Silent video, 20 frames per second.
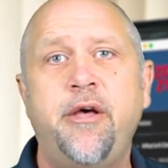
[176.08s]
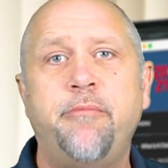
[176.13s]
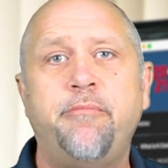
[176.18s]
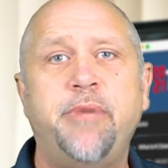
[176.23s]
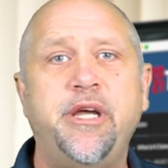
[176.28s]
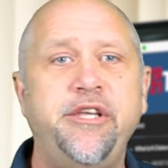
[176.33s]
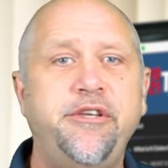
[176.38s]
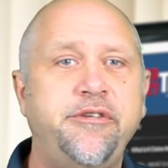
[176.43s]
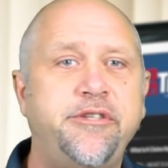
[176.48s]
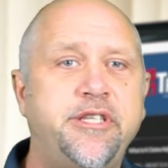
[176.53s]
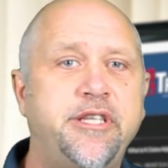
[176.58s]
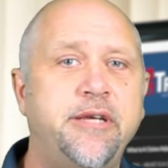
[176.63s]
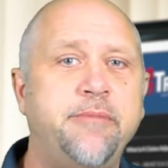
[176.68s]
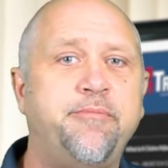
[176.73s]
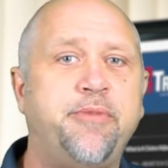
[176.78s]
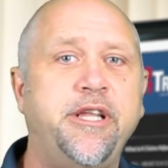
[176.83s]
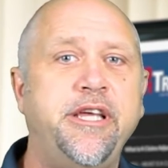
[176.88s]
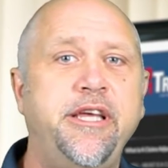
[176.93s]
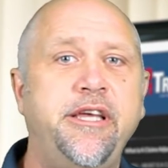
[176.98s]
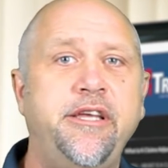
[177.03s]
but you
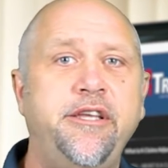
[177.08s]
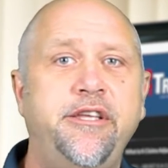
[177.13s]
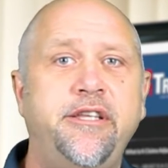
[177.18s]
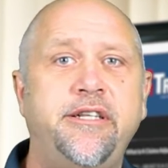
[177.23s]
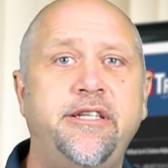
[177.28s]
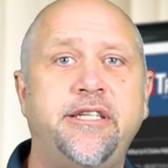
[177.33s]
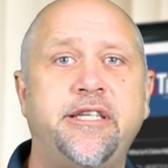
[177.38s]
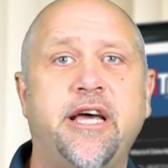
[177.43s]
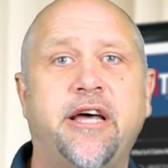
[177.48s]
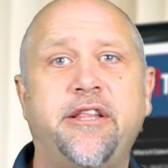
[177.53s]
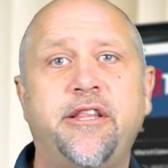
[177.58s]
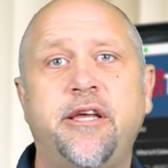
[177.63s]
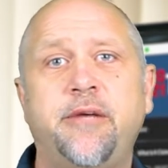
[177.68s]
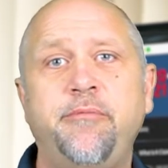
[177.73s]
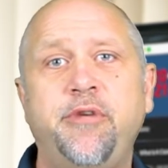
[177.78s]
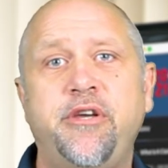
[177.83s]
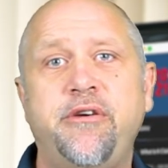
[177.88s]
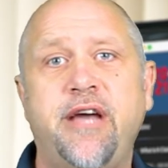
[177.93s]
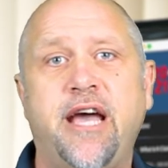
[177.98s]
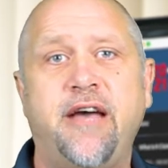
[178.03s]
simply tell
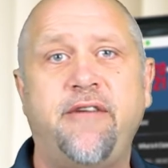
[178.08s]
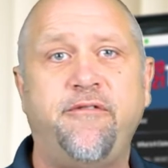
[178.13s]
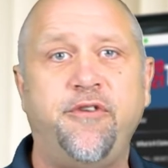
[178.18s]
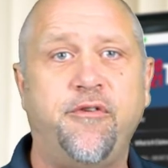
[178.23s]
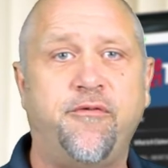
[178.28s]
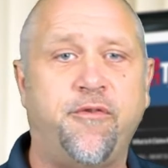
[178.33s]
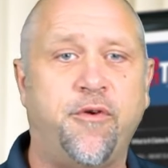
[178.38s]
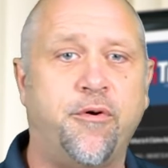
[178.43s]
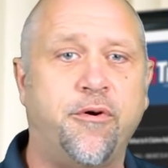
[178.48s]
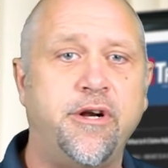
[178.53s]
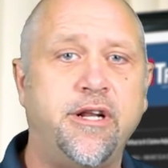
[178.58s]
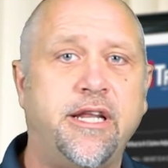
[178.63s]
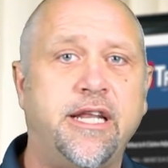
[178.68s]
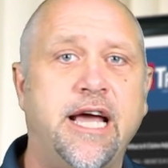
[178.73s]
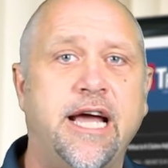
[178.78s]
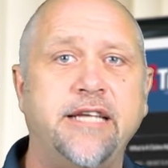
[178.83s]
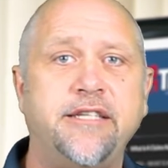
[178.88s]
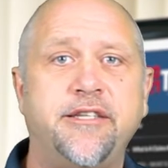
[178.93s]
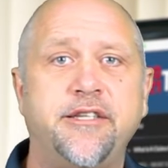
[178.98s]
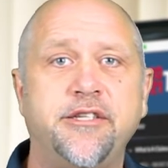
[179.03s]
them you have your Florida
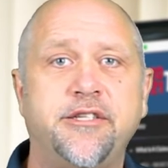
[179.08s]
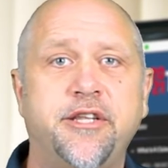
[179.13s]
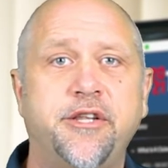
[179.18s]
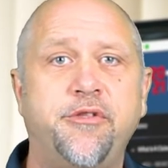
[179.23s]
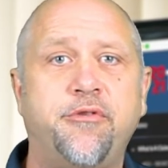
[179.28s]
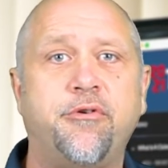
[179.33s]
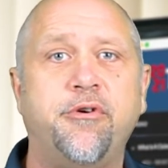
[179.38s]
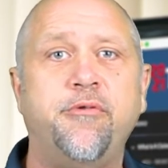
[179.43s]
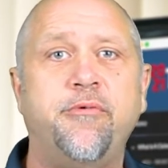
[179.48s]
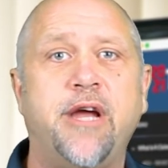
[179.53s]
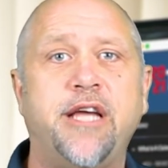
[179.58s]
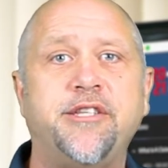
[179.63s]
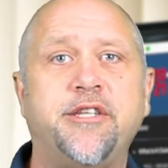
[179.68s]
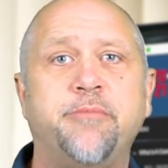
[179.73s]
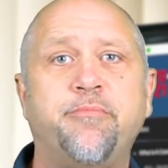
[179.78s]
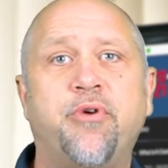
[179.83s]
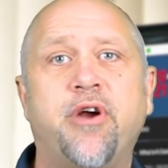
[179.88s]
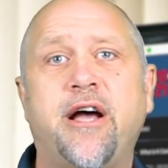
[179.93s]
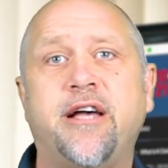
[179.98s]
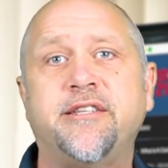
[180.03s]
license, and through
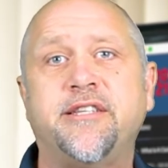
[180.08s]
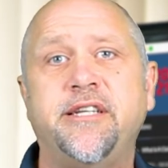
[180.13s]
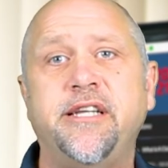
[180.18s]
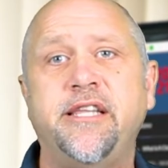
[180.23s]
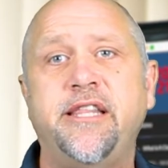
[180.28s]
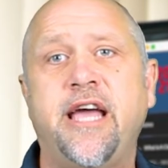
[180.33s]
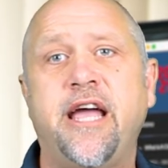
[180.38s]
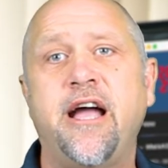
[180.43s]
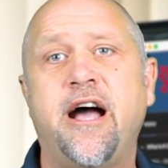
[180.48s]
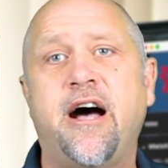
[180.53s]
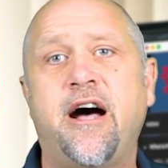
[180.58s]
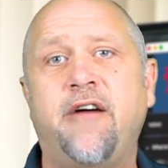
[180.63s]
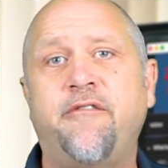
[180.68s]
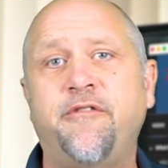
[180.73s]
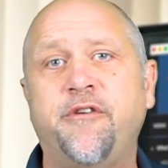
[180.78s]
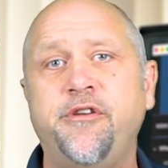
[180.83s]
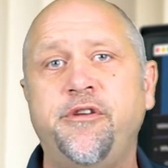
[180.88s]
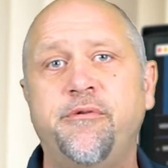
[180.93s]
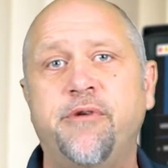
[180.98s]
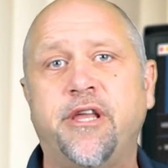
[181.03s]
Reciprocity they
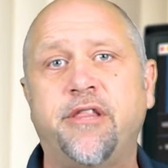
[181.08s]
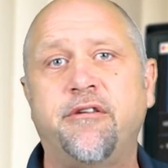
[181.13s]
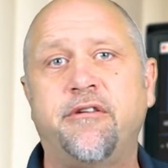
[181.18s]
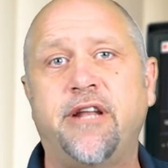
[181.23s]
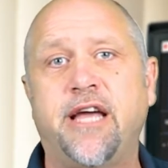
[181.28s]
offer you other